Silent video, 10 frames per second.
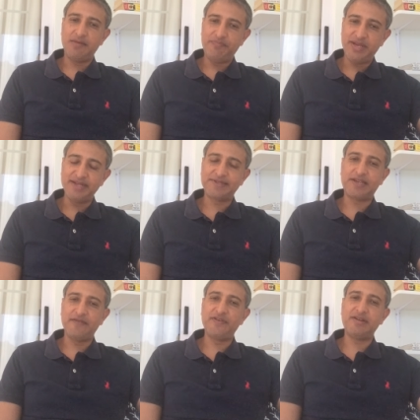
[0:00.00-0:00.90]
peace
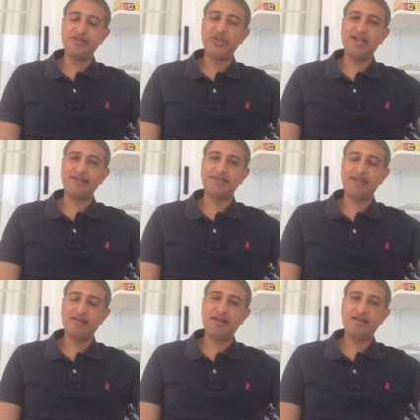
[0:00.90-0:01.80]
given a chance,
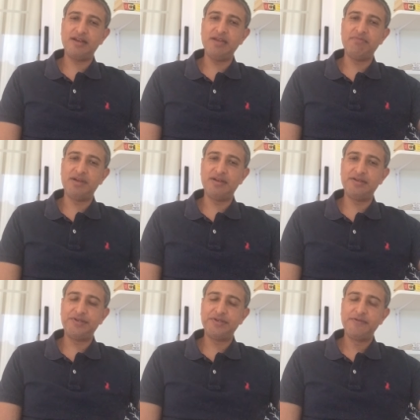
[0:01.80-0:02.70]
and that can
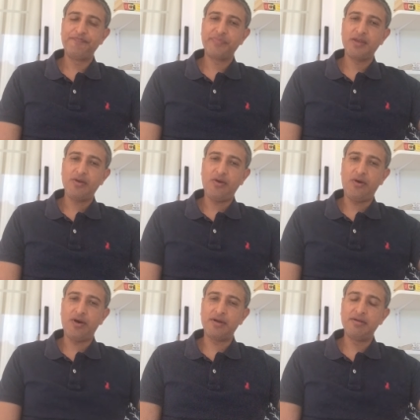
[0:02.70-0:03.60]
emerge
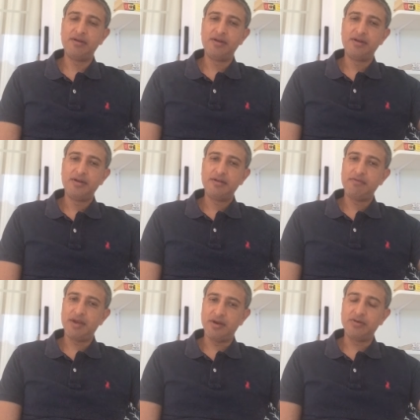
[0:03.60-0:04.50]
on,
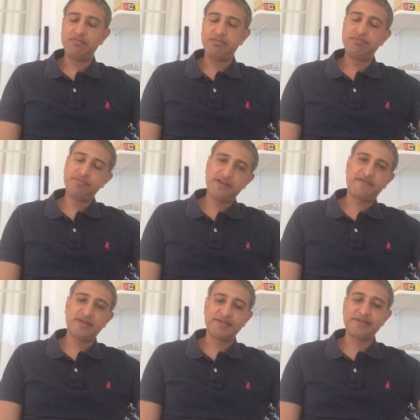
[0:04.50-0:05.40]

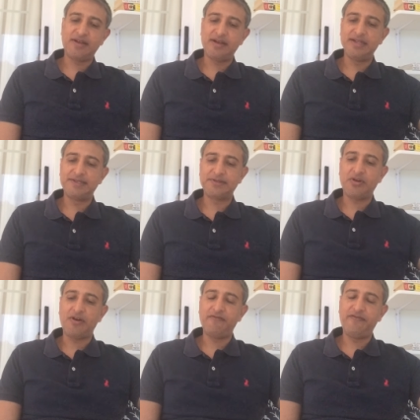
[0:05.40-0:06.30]
different sides
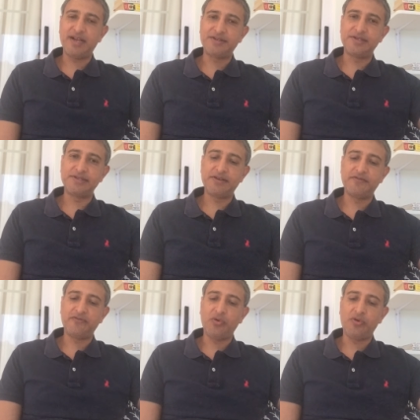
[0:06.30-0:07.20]
of factions
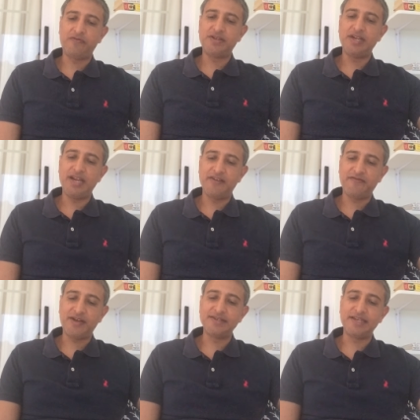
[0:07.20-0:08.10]
involved in
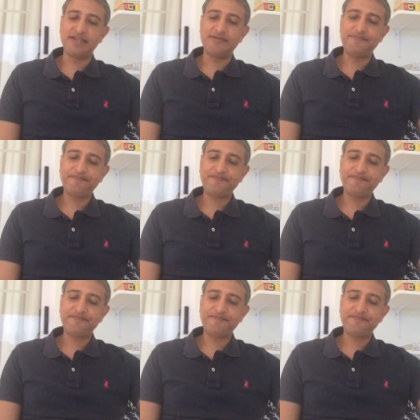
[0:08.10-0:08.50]
fighting.